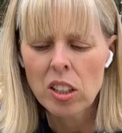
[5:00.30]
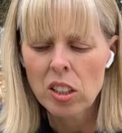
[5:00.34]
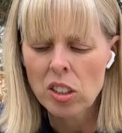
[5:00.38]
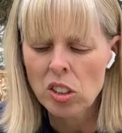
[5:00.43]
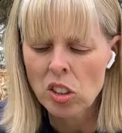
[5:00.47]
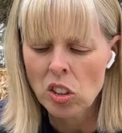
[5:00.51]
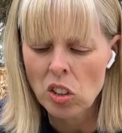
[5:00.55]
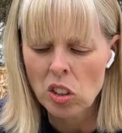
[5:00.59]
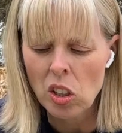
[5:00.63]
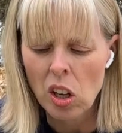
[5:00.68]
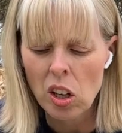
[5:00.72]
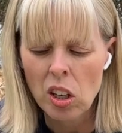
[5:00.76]

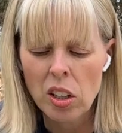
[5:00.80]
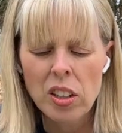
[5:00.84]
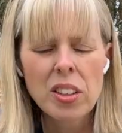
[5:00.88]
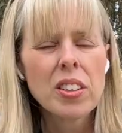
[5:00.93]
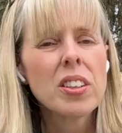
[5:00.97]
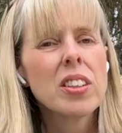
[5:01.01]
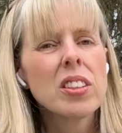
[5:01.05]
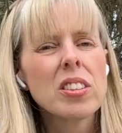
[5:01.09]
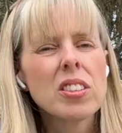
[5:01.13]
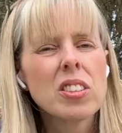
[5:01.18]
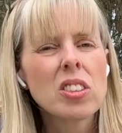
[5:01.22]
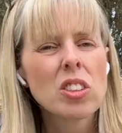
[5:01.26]
solid,
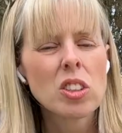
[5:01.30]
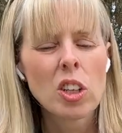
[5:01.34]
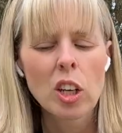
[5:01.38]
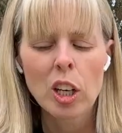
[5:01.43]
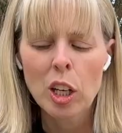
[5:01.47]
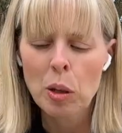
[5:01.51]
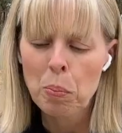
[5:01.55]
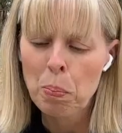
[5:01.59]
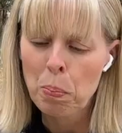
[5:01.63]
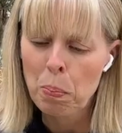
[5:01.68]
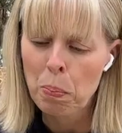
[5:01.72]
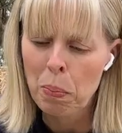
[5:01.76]

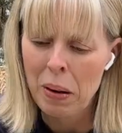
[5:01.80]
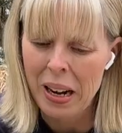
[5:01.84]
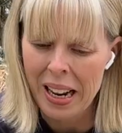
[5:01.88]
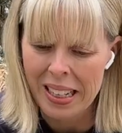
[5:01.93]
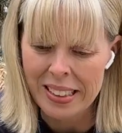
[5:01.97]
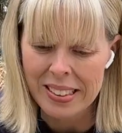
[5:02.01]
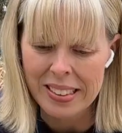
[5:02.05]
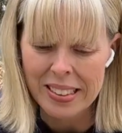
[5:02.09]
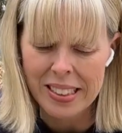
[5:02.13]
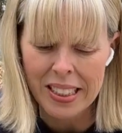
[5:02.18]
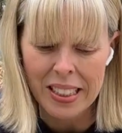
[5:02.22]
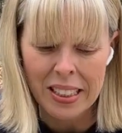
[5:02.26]
sturdy
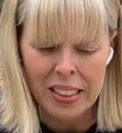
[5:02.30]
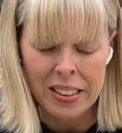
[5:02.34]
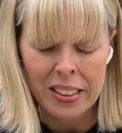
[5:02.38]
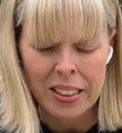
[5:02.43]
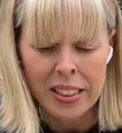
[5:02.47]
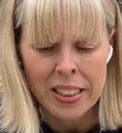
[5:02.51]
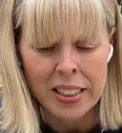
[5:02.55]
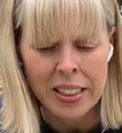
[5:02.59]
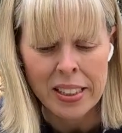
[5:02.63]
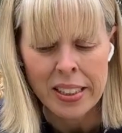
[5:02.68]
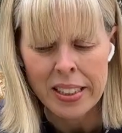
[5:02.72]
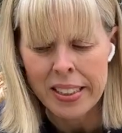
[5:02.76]
plastic.
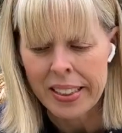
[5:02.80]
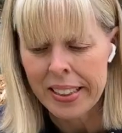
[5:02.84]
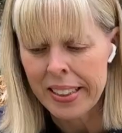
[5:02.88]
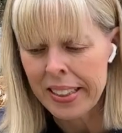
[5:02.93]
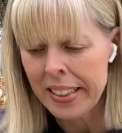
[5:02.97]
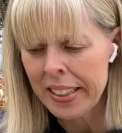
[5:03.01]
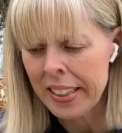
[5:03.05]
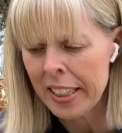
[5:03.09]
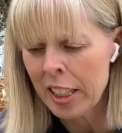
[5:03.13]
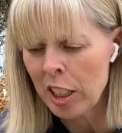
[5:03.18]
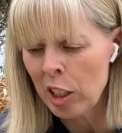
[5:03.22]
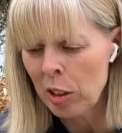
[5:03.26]

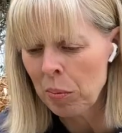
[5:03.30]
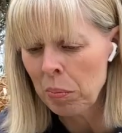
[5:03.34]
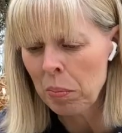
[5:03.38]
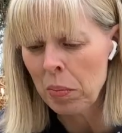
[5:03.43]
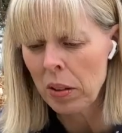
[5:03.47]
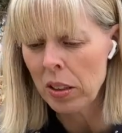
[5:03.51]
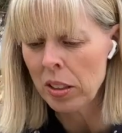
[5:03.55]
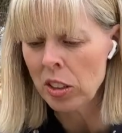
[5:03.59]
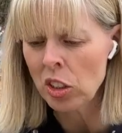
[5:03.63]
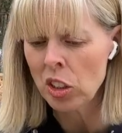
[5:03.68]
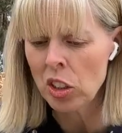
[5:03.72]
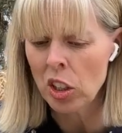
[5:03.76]

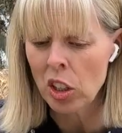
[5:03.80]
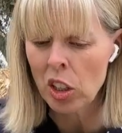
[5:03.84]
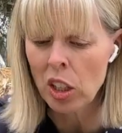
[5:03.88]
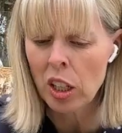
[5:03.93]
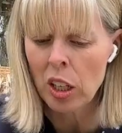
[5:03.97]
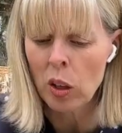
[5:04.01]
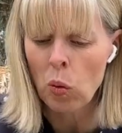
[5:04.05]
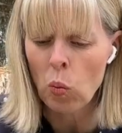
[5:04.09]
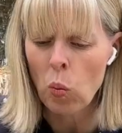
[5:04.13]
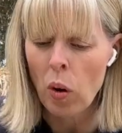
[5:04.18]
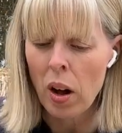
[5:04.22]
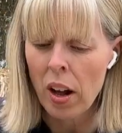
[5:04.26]

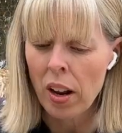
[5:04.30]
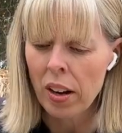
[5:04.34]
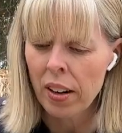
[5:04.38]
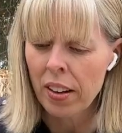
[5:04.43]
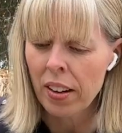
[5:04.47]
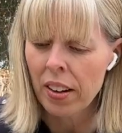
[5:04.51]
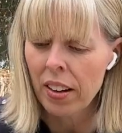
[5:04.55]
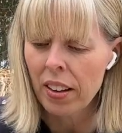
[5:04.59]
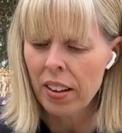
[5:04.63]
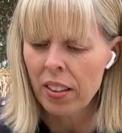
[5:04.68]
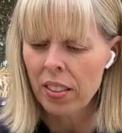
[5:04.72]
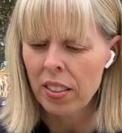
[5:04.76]
Certainly one
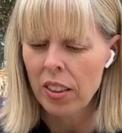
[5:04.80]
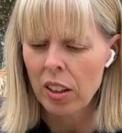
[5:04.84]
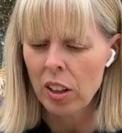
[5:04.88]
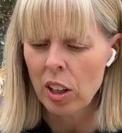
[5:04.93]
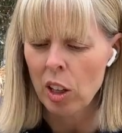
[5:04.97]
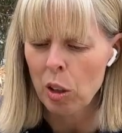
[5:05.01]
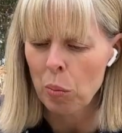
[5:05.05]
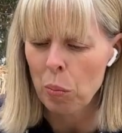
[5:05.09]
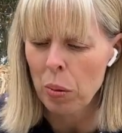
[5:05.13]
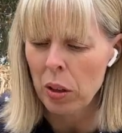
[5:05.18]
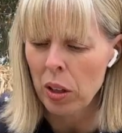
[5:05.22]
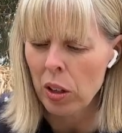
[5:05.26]
that
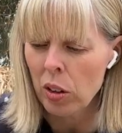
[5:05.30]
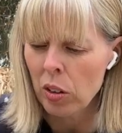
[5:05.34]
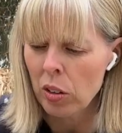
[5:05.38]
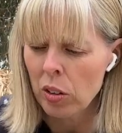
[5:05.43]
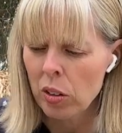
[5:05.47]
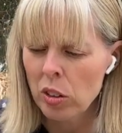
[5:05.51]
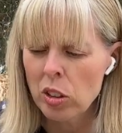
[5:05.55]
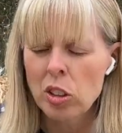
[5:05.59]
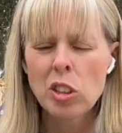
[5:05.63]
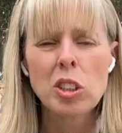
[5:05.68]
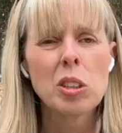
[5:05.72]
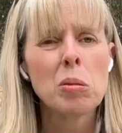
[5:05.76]
could be
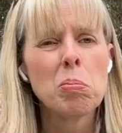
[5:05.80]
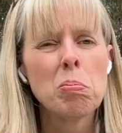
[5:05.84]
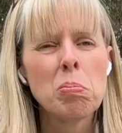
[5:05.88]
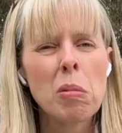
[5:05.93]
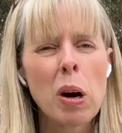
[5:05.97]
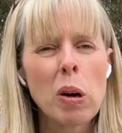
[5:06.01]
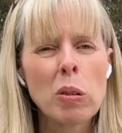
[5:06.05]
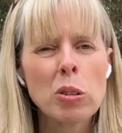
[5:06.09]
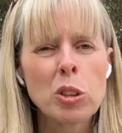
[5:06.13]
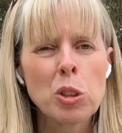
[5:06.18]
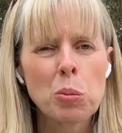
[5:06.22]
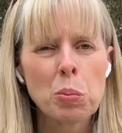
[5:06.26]
used
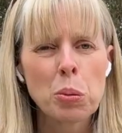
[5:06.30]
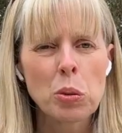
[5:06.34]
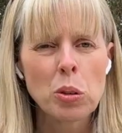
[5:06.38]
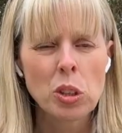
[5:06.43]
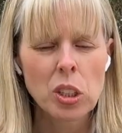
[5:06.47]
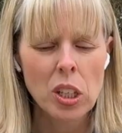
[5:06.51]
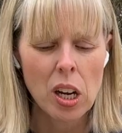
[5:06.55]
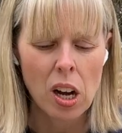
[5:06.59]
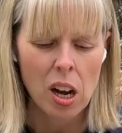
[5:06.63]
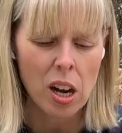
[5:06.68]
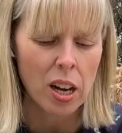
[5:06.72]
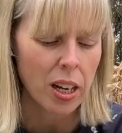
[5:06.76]
multiple
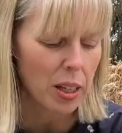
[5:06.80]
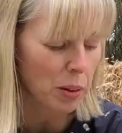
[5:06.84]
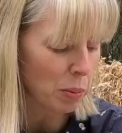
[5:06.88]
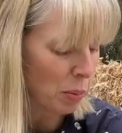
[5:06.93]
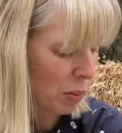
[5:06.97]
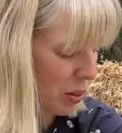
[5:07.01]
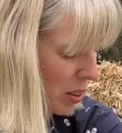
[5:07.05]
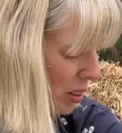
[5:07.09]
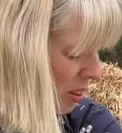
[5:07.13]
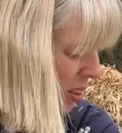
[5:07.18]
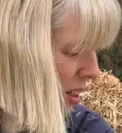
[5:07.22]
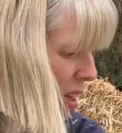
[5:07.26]

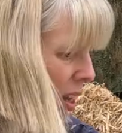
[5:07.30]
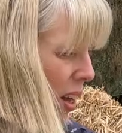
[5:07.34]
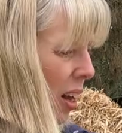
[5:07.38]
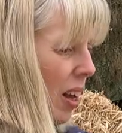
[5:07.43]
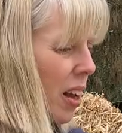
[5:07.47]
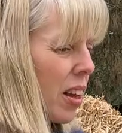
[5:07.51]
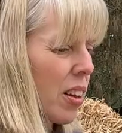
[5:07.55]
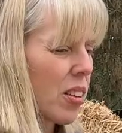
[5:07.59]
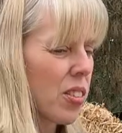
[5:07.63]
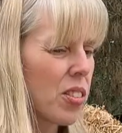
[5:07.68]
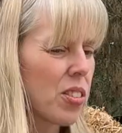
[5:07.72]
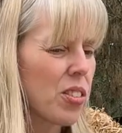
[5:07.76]
times.
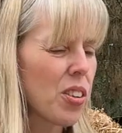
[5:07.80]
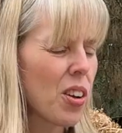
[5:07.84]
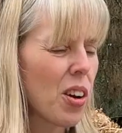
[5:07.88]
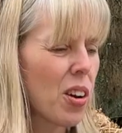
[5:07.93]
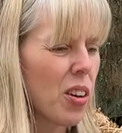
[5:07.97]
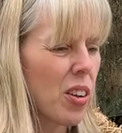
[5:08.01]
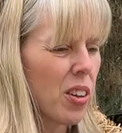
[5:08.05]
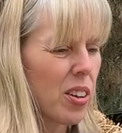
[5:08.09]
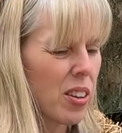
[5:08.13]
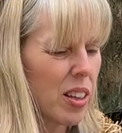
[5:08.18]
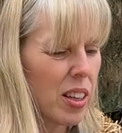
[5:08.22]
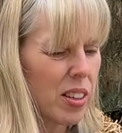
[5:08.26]

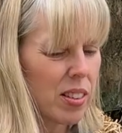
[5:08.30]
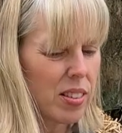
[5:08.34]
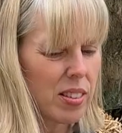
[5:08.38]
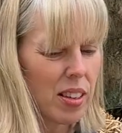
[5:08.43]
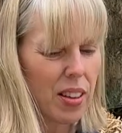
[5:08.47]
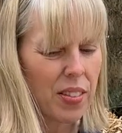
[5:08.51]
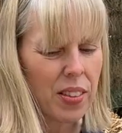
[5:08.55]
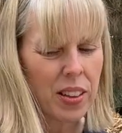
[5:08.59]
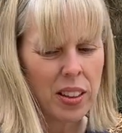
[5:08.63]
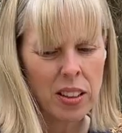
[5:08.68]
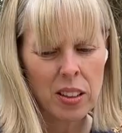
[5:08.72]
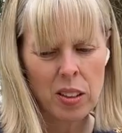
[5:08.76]
So that's
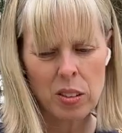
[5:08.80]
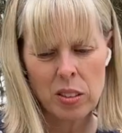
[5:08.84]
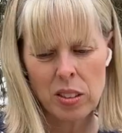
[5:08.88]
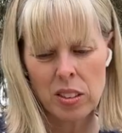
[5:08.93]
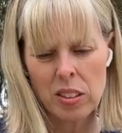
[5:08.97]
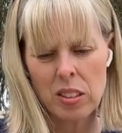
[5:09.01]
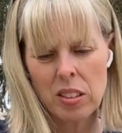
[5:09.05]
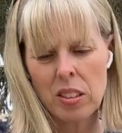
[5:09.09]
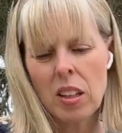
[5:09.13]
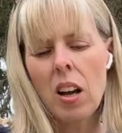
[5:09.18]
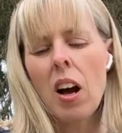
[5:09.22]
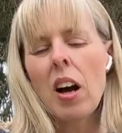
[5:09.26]
something that
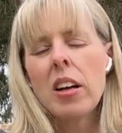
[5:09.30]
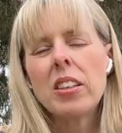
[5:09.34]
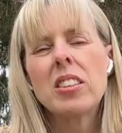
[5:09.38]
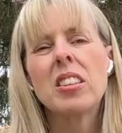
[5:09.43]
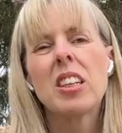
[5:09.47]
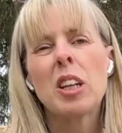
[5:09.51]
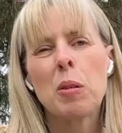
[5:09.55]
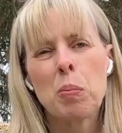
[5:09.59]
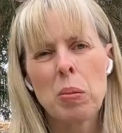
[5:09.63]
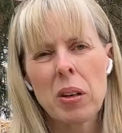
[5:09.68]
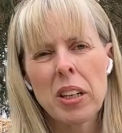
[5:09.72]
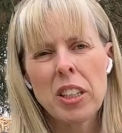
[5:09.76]
I
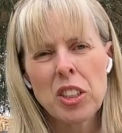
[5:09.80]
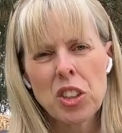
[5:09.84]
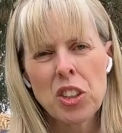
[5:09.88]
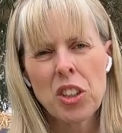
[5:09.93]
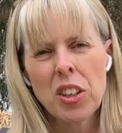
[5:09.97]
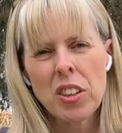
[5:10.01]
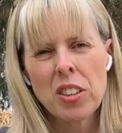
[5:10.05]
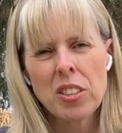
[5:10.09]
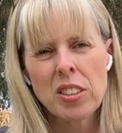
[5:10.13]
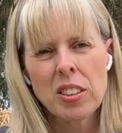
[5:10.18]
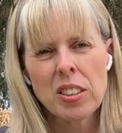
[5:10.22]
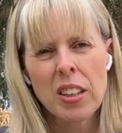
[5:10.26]
deliberately
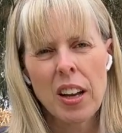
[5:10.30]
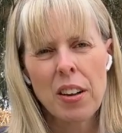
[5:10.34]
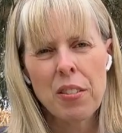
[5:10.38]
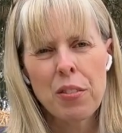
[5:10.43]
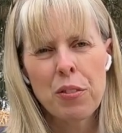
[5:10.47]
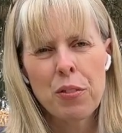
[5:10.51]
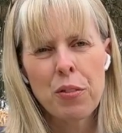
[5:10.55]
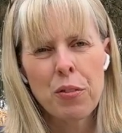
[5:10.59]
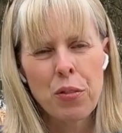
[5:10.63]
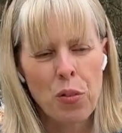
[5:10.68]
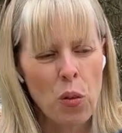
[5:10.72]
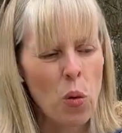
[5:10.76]
chose that
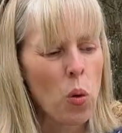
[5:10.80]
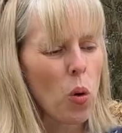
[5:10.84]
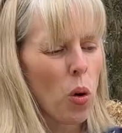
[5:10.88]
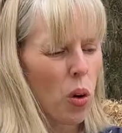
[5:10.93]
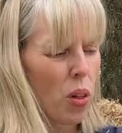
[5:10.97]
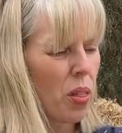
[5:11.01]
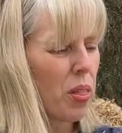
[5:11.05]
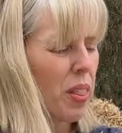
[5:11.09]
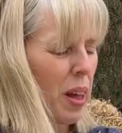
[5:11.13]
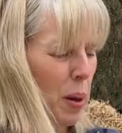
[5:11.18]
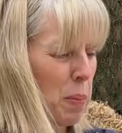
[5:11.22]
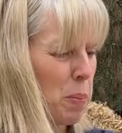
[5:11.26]
for
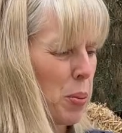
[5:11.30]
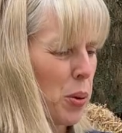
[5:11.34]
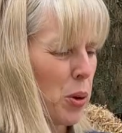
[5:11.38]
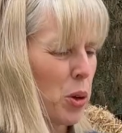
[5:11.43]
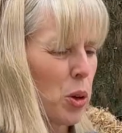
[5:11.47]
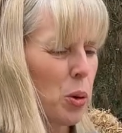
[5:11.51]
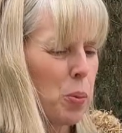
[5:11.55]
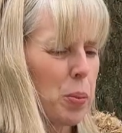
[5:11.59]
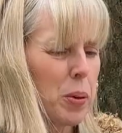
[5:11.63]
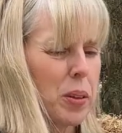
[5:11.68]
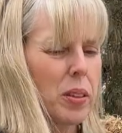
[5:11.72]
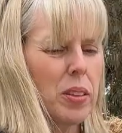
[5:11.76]
that
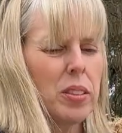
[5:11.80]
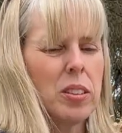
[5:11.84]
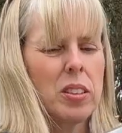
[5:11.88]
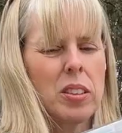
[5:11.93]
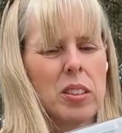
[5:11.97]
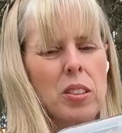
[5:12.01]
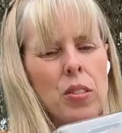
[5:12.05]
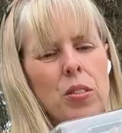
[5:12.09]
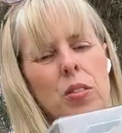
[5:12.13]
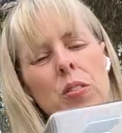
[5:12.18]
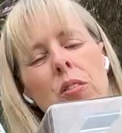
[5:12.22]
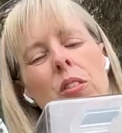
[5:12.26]
purpose,
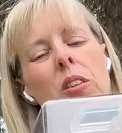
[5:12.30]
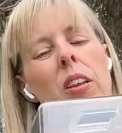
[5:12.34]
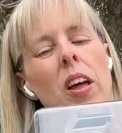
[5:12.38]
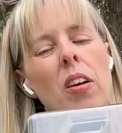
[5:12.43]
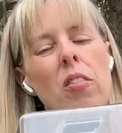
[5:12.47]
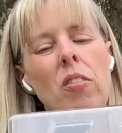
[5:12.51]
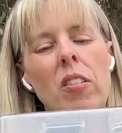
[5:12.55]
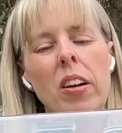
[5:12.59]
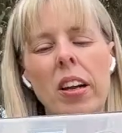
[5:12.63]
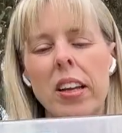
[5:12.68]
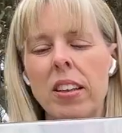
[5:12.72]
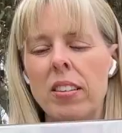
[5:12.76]
for that
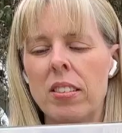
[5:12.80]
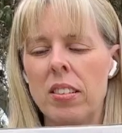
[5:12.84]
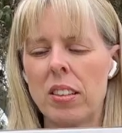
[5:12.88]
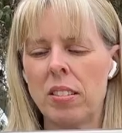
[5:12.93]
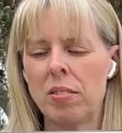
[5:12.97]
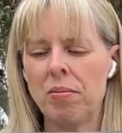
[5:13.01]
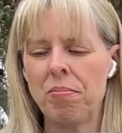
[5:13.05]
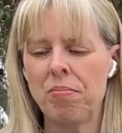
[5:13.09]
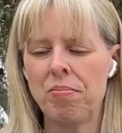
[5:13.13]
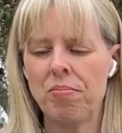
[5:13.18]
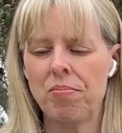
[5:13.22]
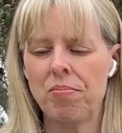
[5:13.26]
reason.